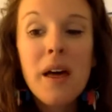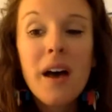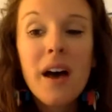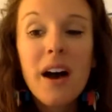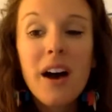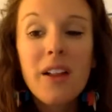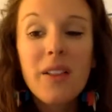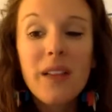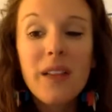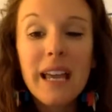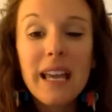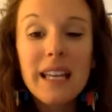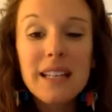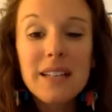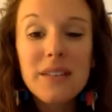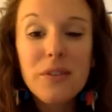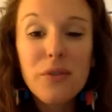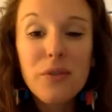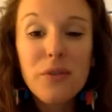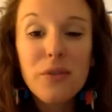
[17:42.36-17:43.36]

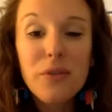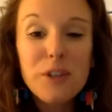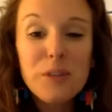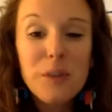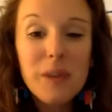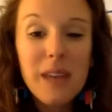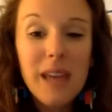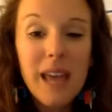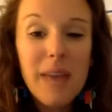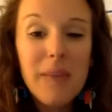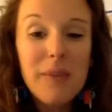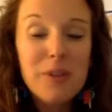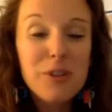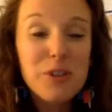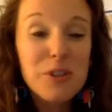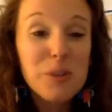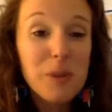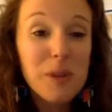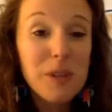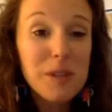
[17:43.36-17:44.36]
Elaine first became a
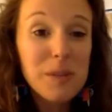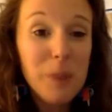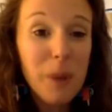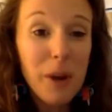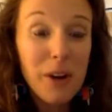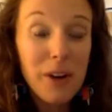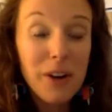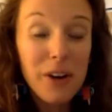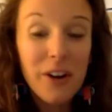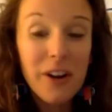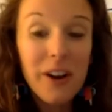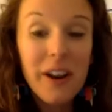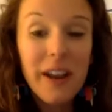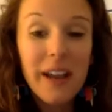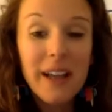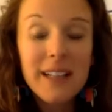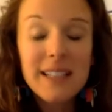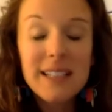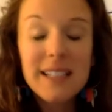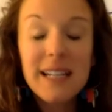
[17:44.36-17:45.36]
Juice Plus partner in
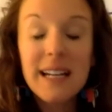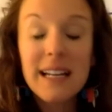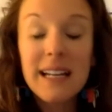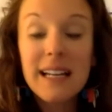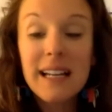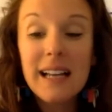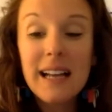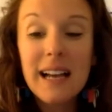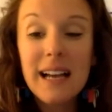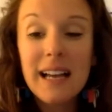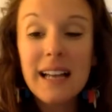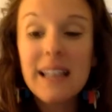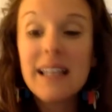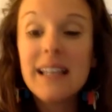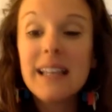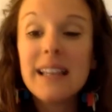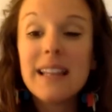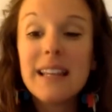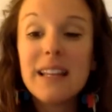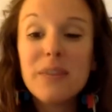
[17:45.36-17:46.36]
1999,
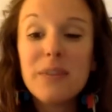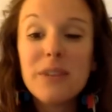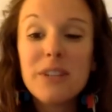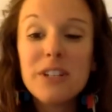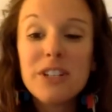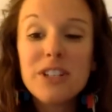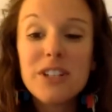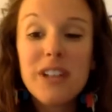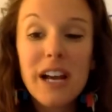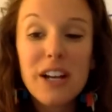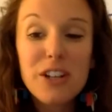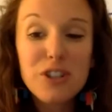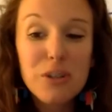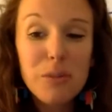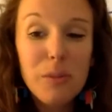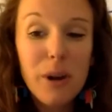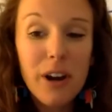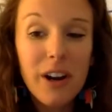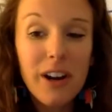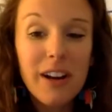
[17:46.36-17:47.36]
then reached national
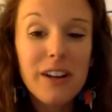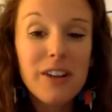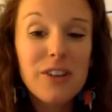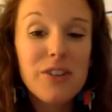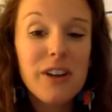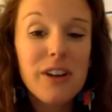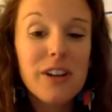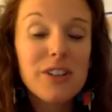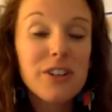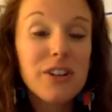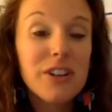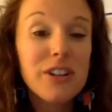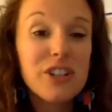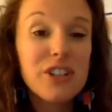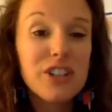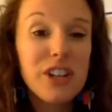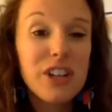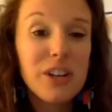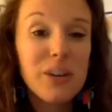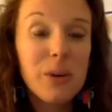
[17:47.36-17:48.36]
marketing director in
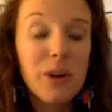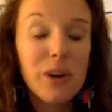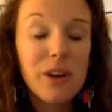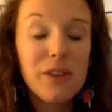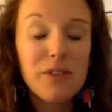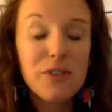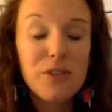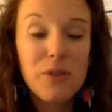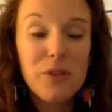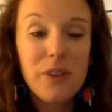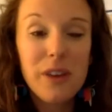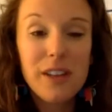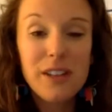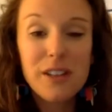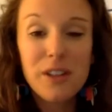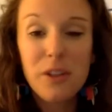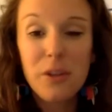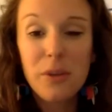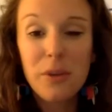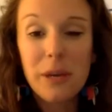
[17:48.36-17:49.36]
January of
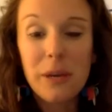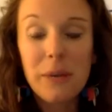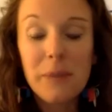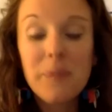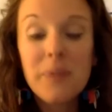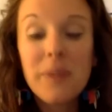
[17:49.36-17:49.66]
2003.